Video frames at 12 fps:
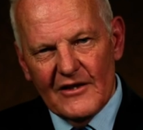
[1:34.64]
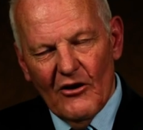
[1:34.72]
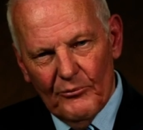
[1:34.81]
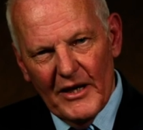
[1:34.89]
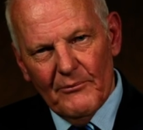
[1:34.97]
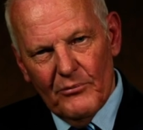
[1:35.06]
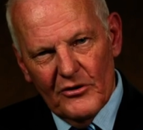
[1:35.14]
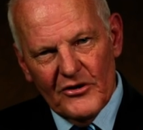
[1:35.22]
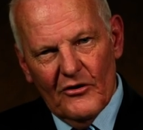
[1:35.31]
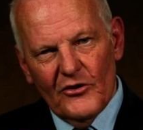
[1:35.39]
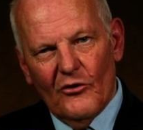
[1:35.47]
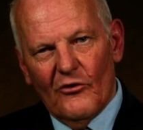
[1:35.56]
not been put
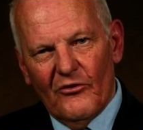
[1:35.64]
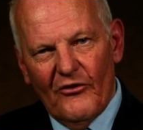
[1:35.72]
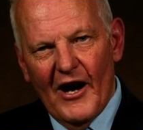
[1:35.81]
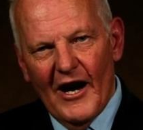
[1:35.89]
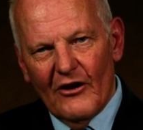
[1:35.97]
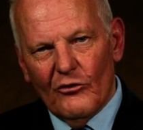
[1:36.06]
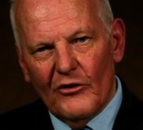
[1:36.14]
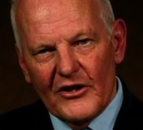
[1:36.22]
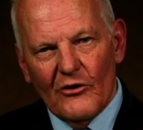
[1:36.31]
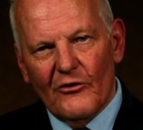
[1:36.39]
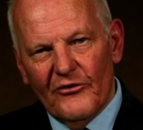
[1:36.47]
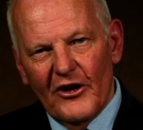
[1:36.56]
on your fire or in
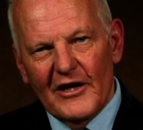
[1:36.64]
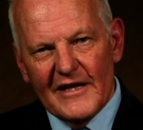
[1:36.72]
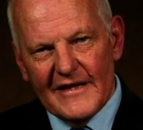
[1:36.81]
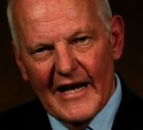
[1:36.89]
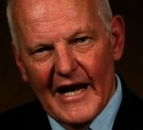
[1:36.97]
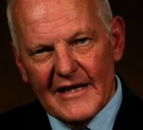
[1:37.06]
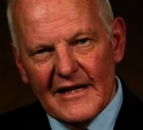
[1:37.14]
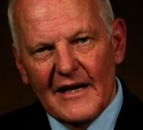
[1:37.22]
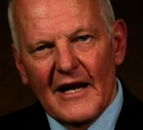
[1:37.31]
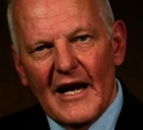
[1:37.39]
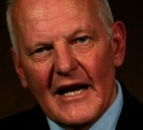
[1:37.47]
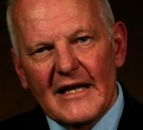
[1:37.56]
your furnace yet.
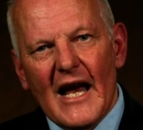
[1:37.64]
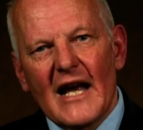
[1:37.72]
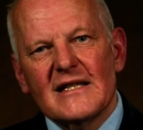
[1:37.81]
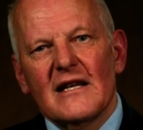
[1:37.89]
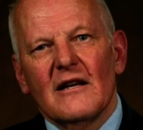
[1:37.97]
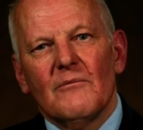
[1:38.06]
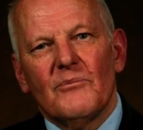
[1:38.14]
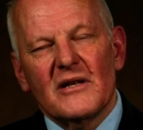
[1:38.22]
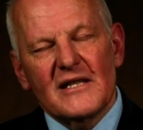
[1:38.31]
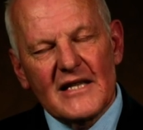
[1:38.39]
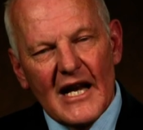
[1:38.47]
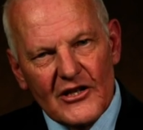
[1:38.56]
It has
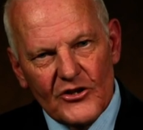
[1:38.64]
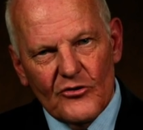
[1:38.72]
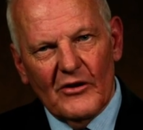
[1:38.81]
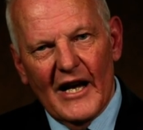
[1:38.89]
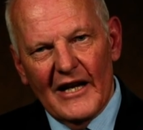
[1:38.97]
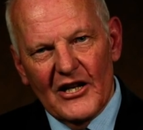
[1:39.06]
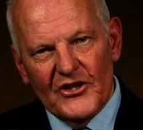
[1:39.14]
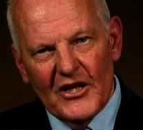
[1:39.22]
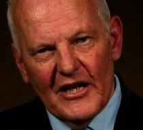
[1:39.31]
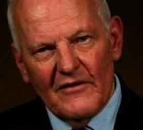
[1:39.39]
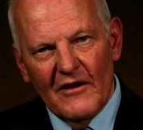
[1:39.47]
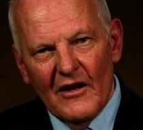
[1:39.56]
potential
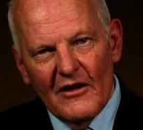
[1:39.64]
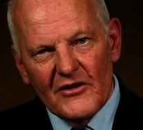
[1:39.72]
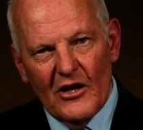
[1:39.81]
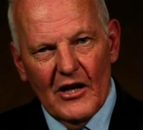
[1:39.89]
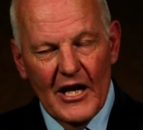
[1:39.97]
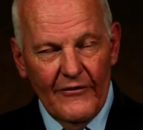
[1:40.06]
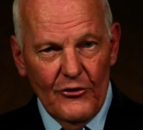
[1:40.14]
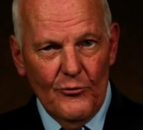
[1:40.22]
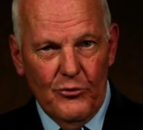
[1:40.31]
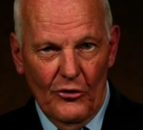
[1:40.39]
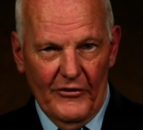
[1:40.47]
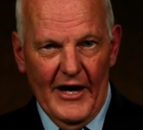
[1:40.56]
energy. So if you
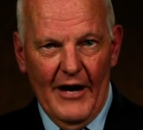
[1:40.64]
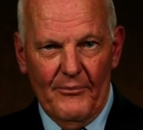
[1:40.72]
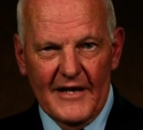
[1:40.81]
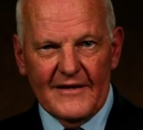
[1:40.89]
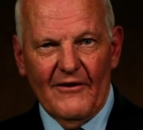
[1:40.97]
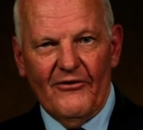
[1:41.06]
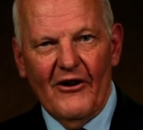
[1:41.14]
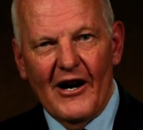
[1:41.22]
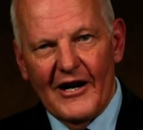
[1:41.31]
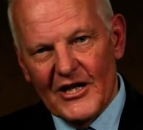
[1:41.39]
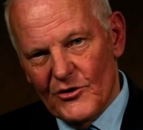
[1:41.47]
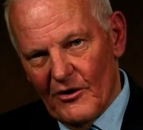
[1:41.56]
put that piece of
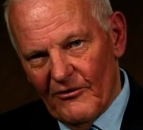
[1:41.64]
fire into